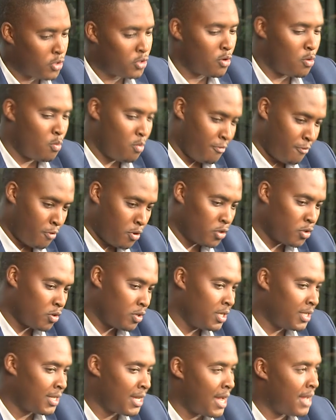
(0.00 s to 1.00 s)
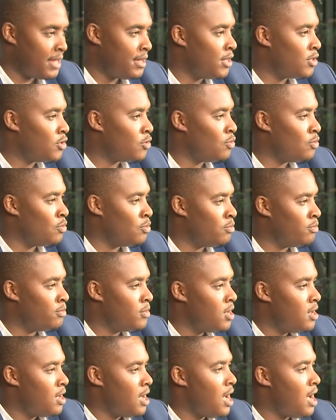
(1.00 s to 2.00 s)
So we've also decided to
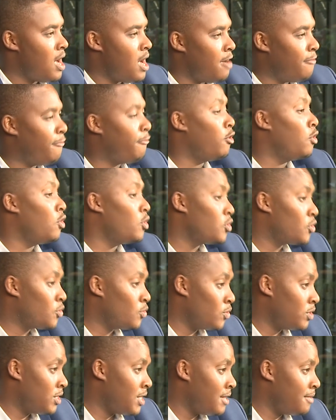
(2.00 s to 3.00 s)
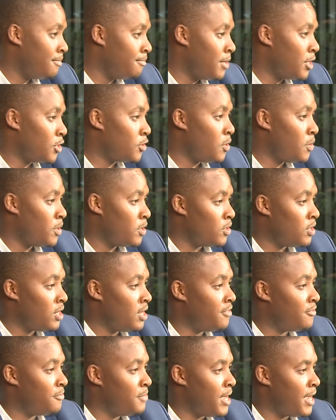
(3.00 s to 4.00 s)
follow suit and make sure we're not
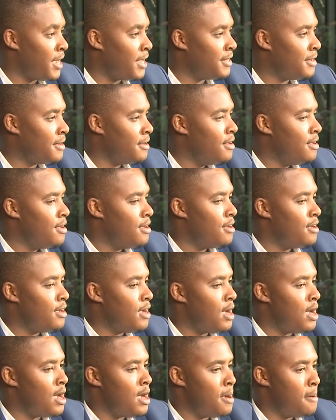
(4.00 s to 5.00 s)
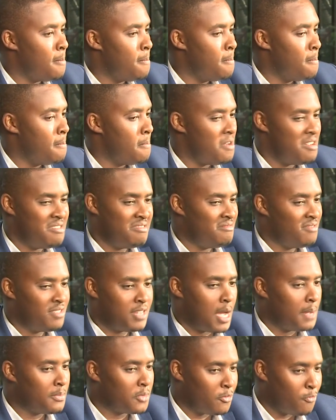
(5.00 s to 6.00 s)
left behind. In
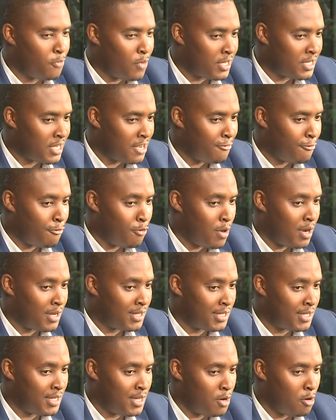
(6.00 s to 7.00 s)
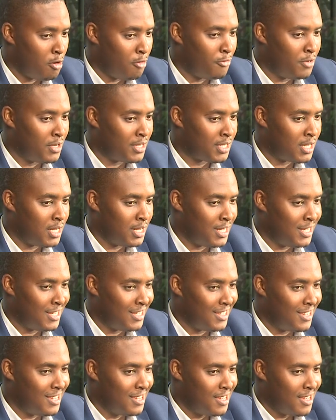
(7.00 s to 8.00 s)
terms of what I foresee, obviously
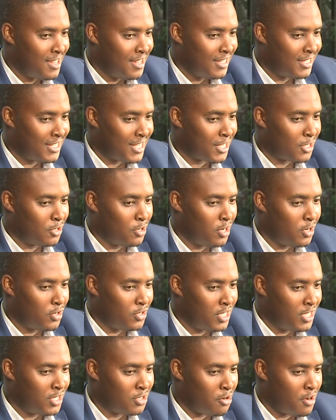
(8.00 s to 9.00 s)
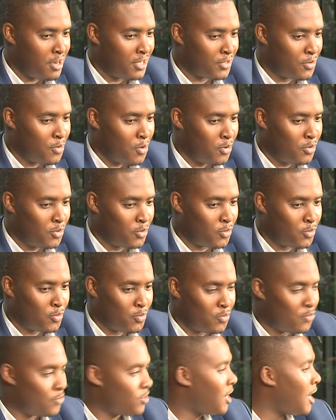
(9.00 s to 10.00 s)
technology is always going
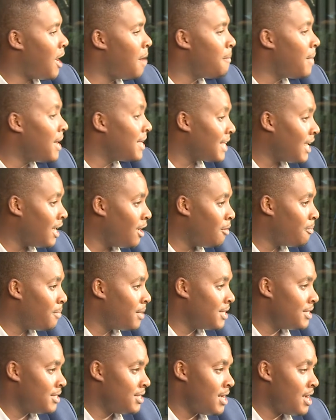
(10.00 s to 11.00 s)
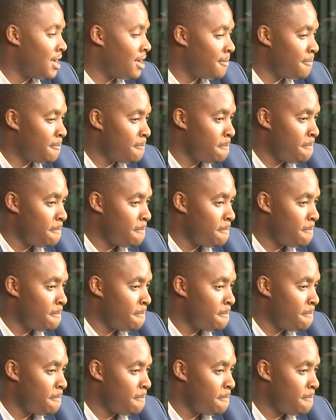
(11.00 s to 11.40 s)
to come and help and